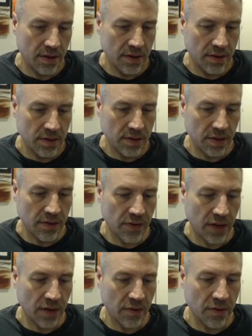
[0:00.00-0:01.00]
It's like if I
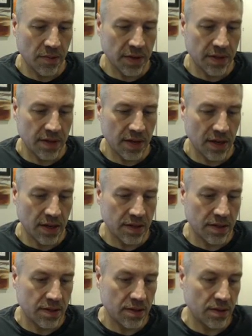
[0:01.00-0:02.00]
go from this edge
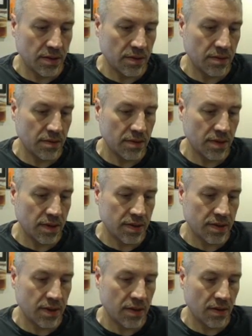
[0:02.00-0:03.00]
to the
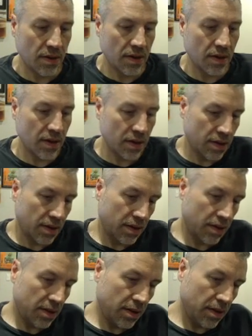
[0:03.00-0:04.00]
center line
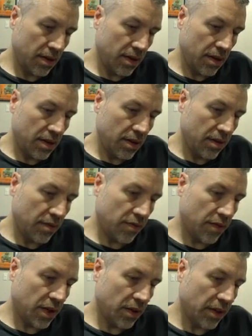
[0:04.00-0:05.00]
and
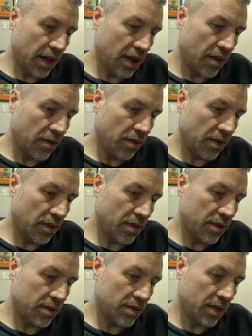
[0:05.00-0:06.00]
follow that over
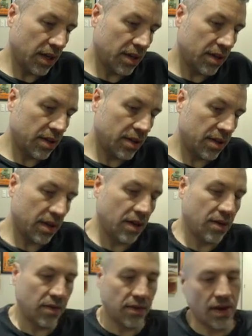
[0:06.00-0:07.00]
like to the
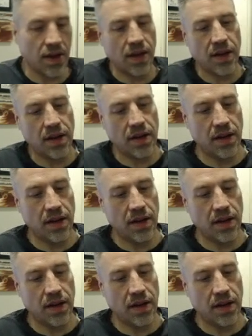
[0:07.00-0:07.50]
other side,